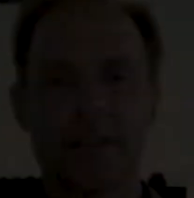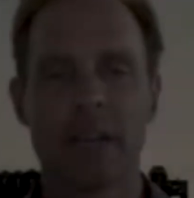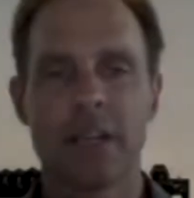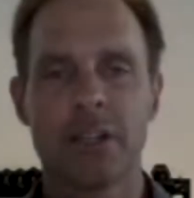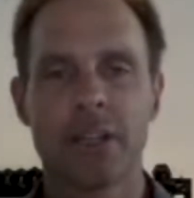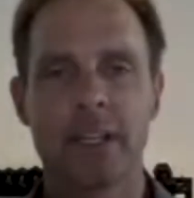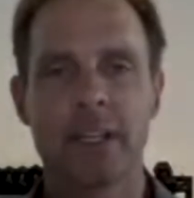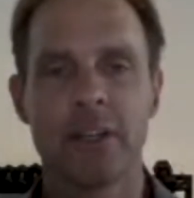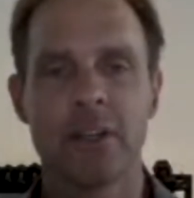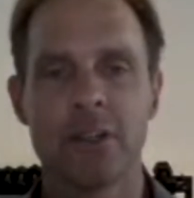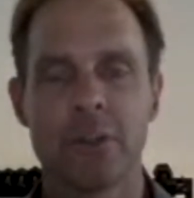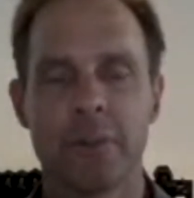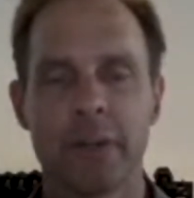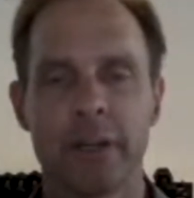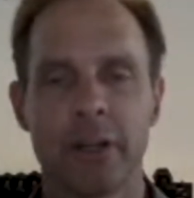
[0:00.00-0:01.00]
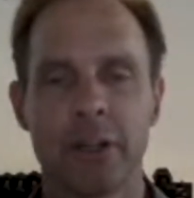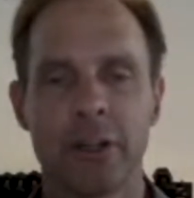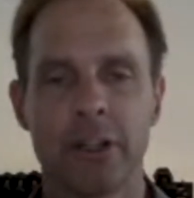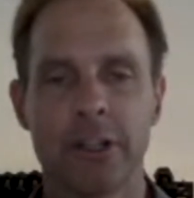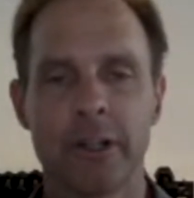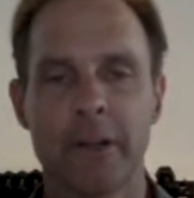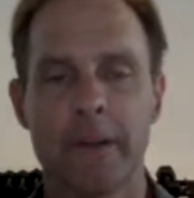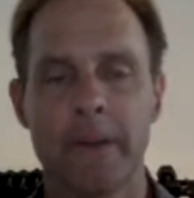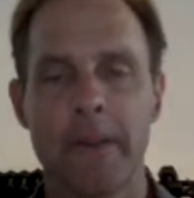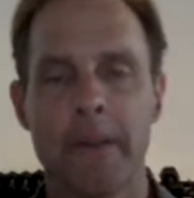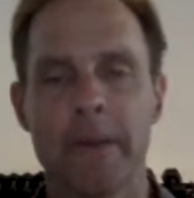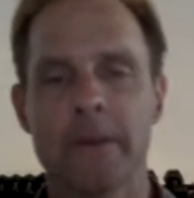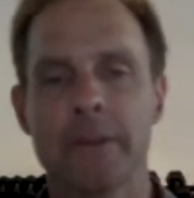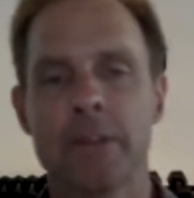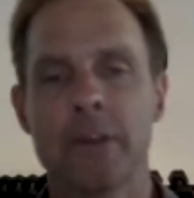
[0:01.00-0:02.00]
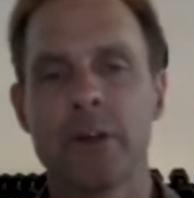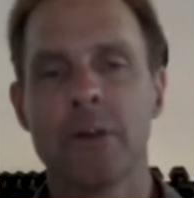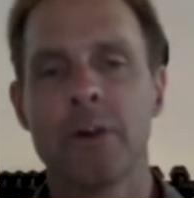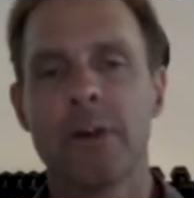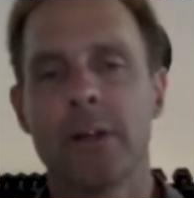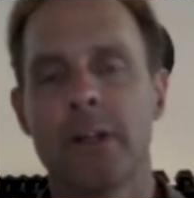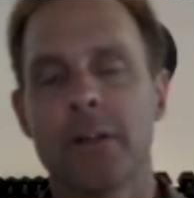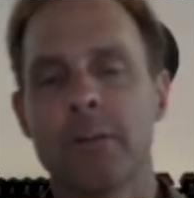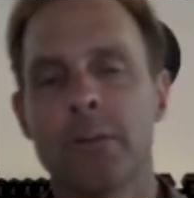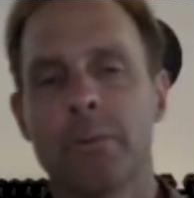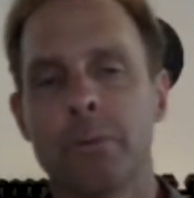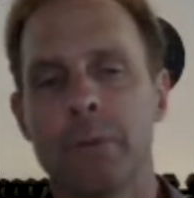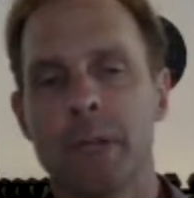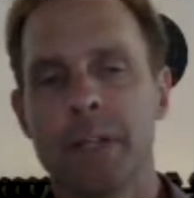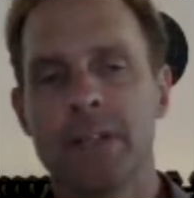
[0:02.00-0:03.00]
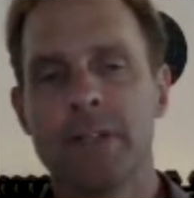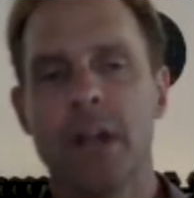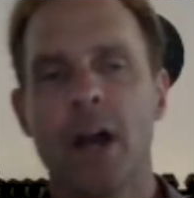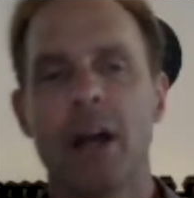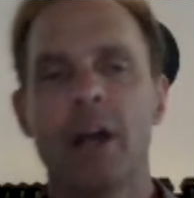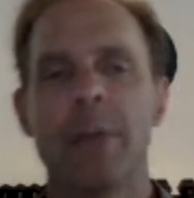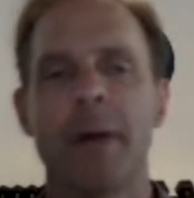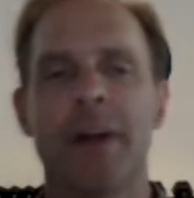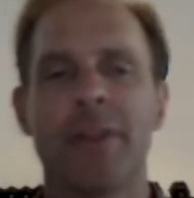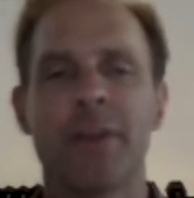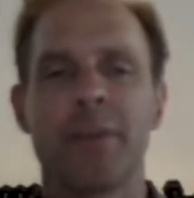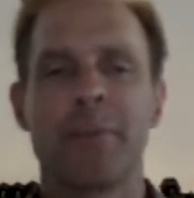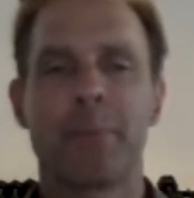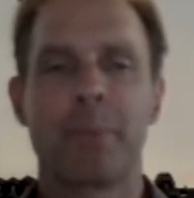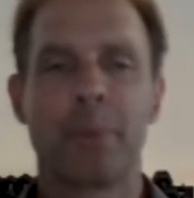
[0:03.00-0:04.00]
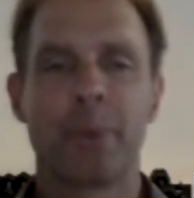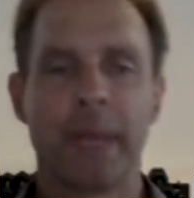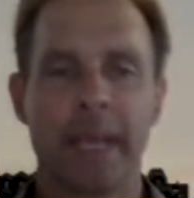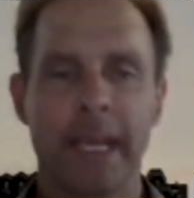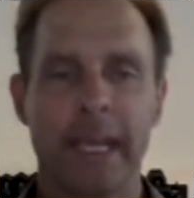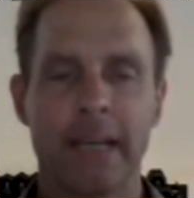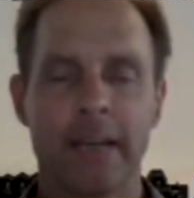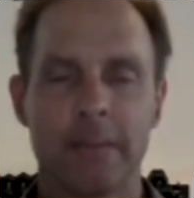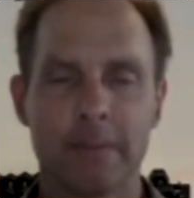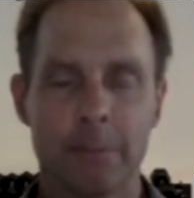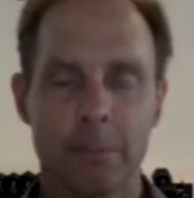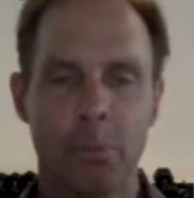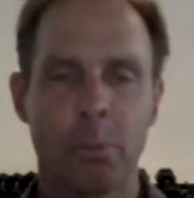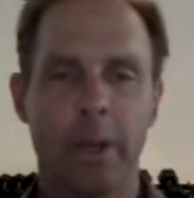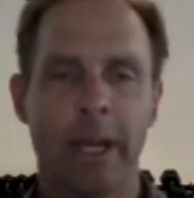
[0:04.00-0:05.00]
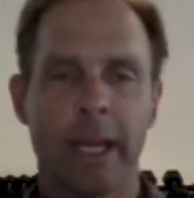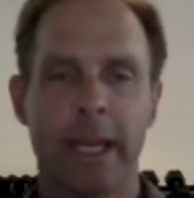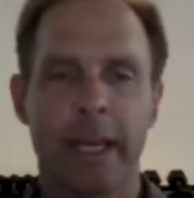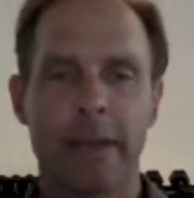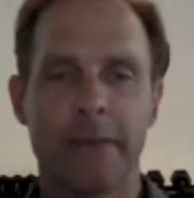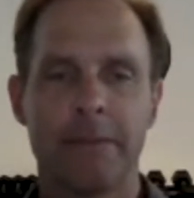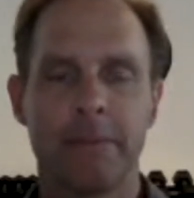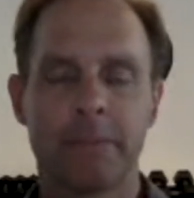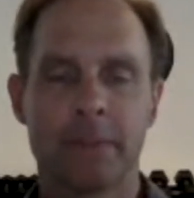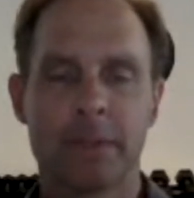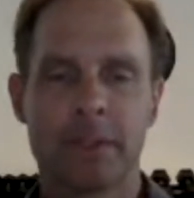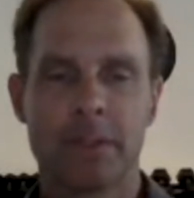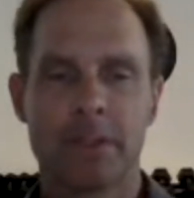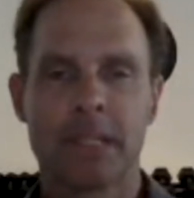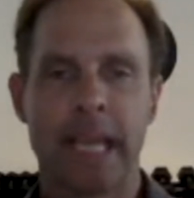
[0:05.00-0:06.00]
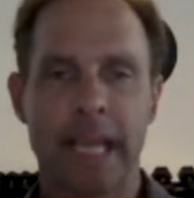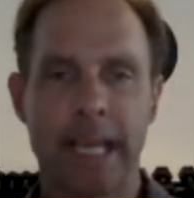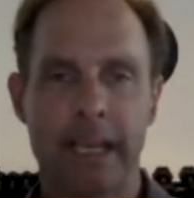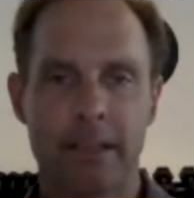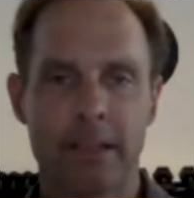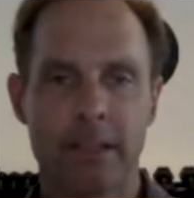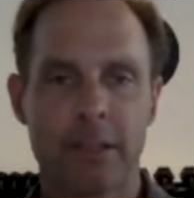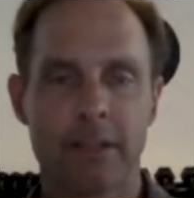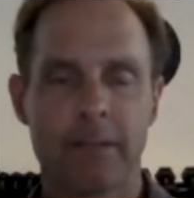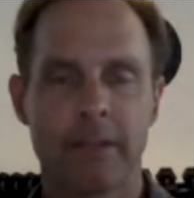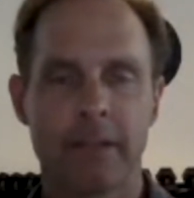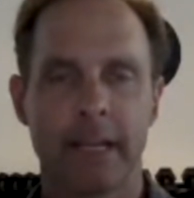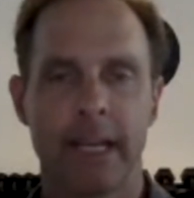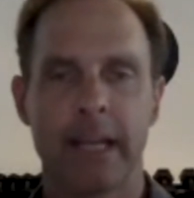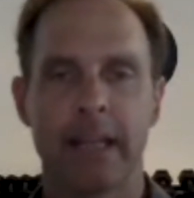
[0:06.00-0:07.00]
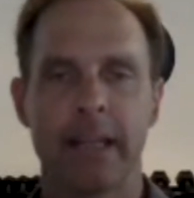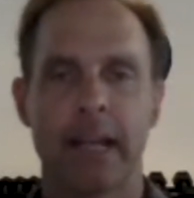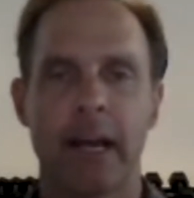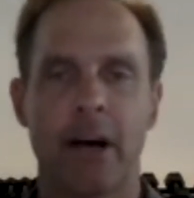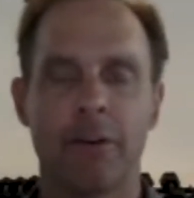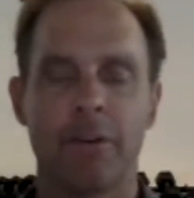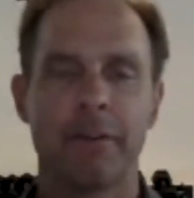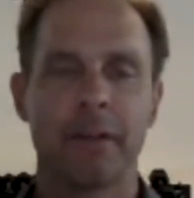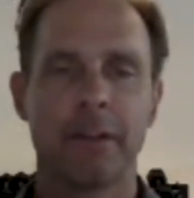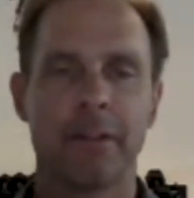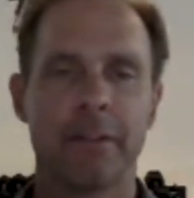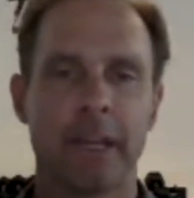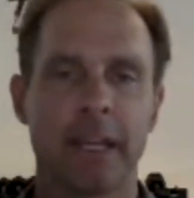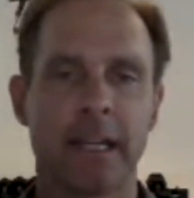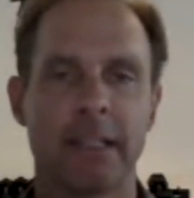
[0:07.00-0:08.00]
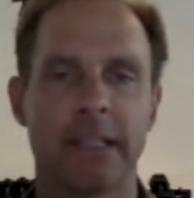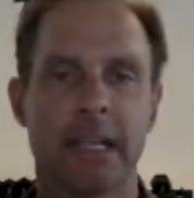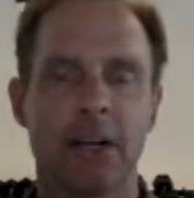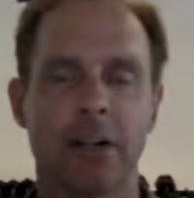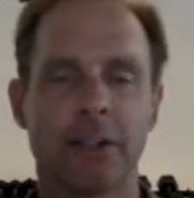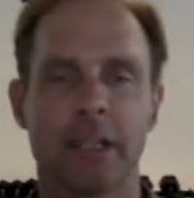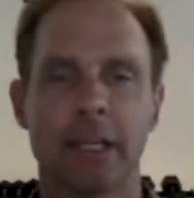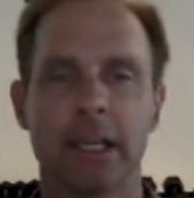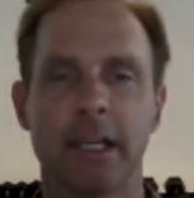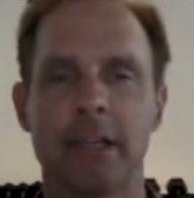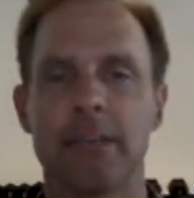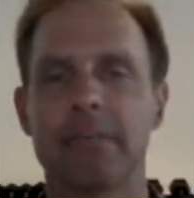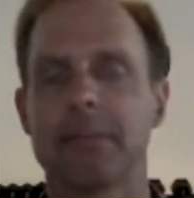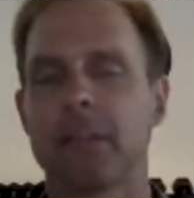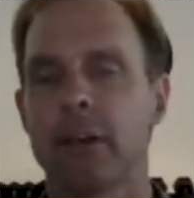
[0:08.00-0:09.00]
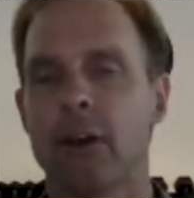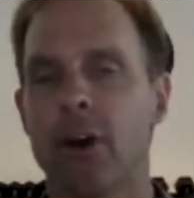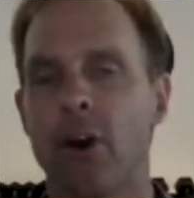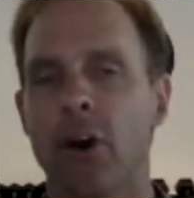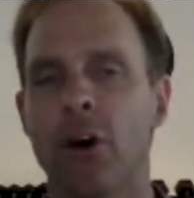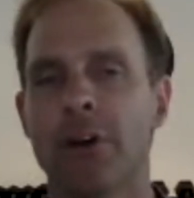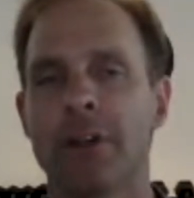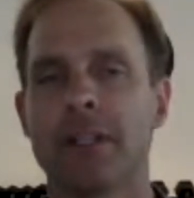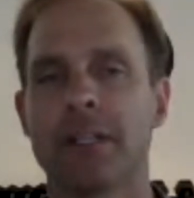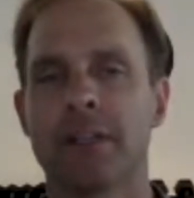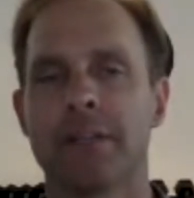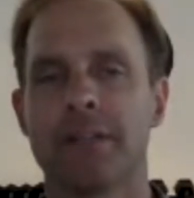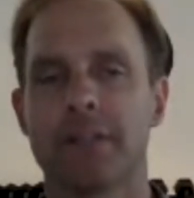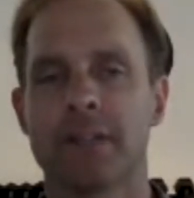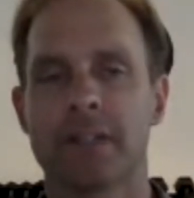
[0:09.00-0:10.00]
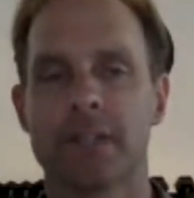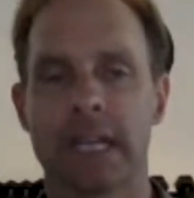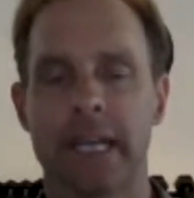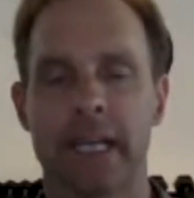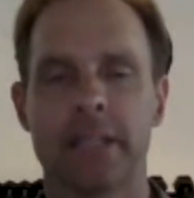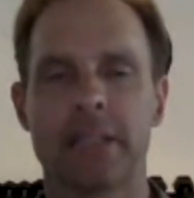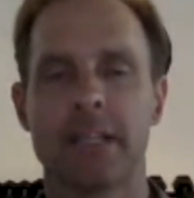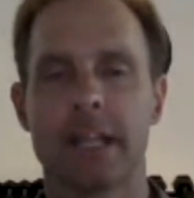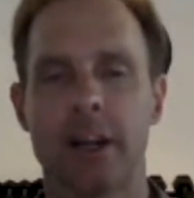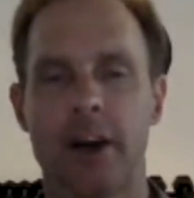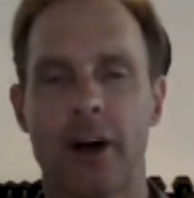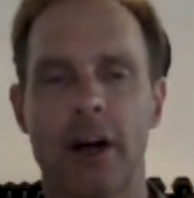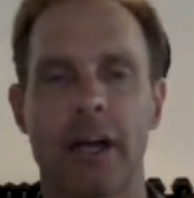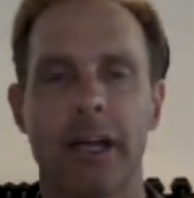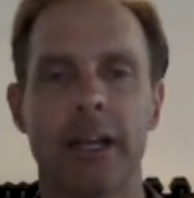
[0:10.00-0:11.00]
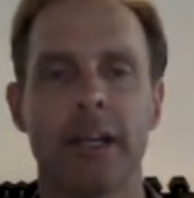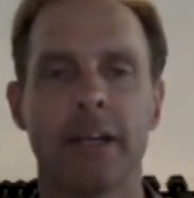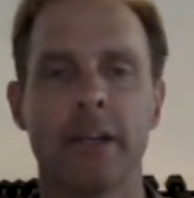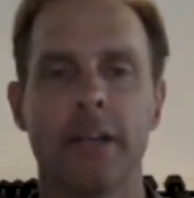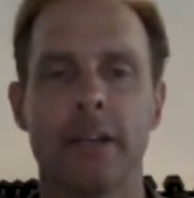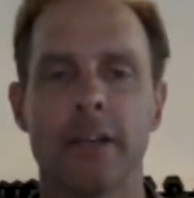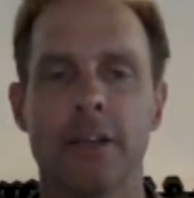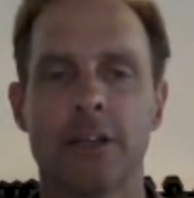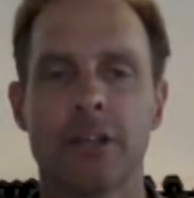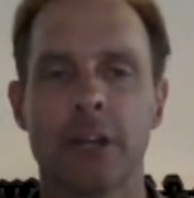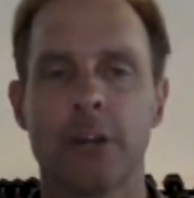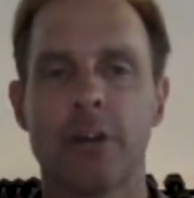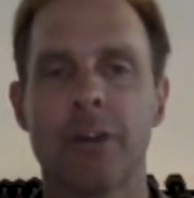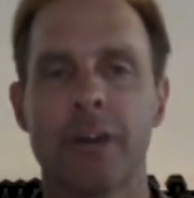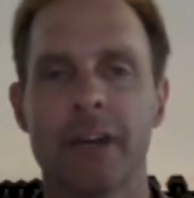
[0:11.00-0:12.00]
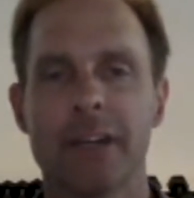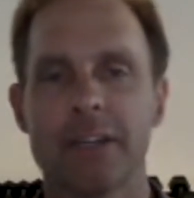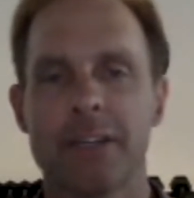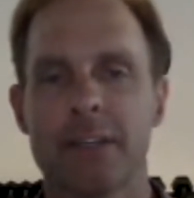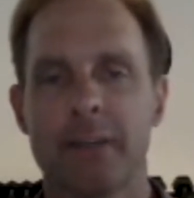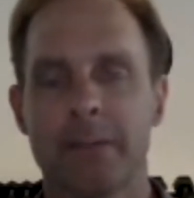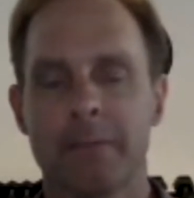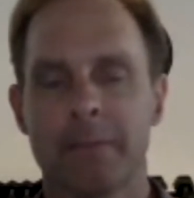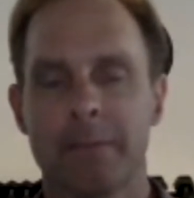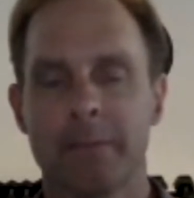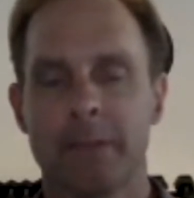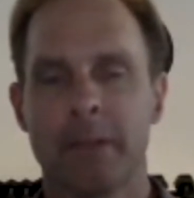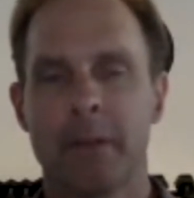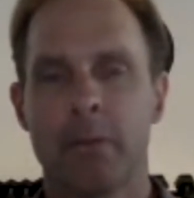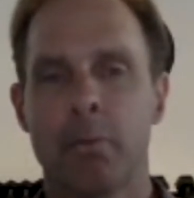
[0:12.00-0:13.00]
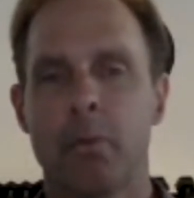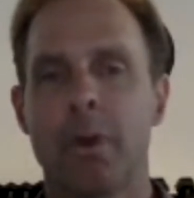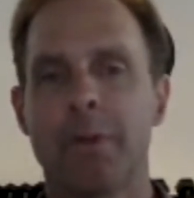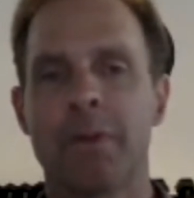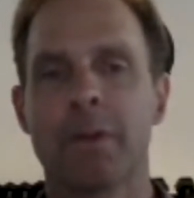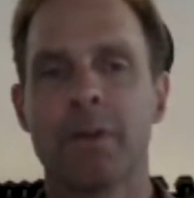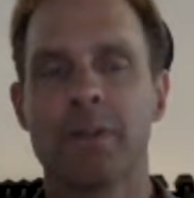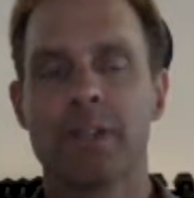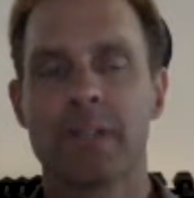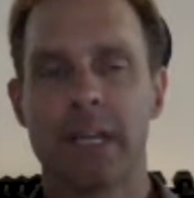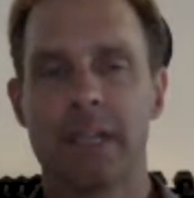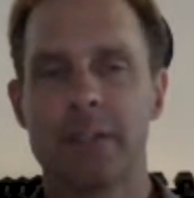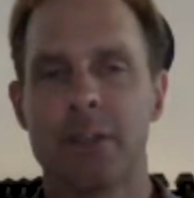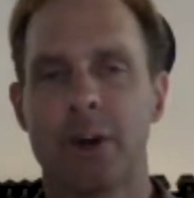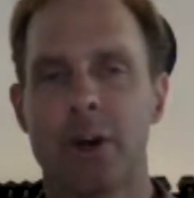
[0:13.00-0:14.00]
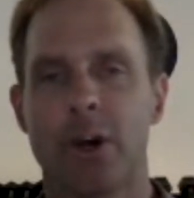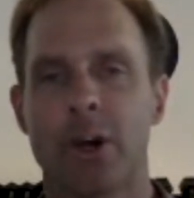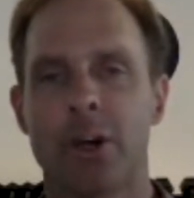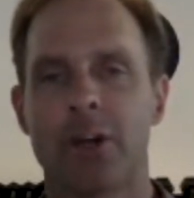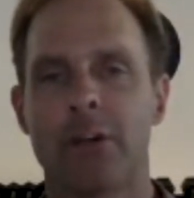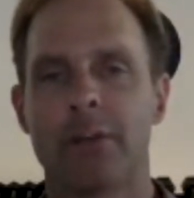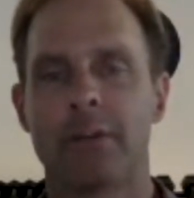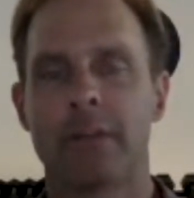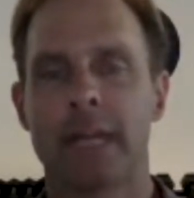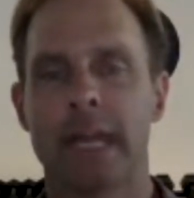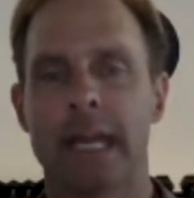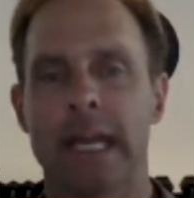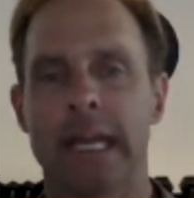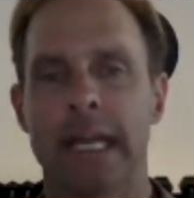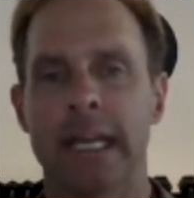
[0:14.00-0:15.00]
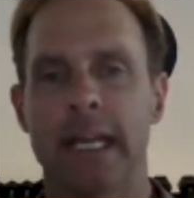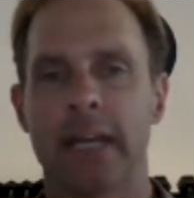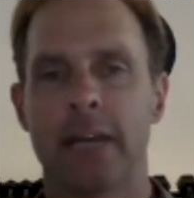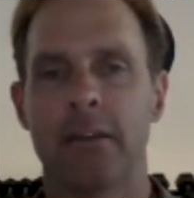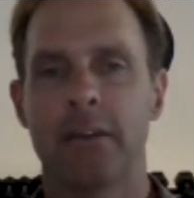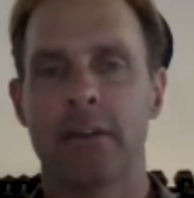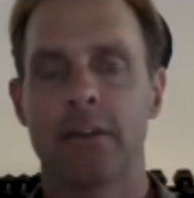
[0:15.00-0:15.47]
such a huge pillar. So let's talk about the brain wave states, alpha, theta, delta, you know, all the different states and on. Share with us what those states are and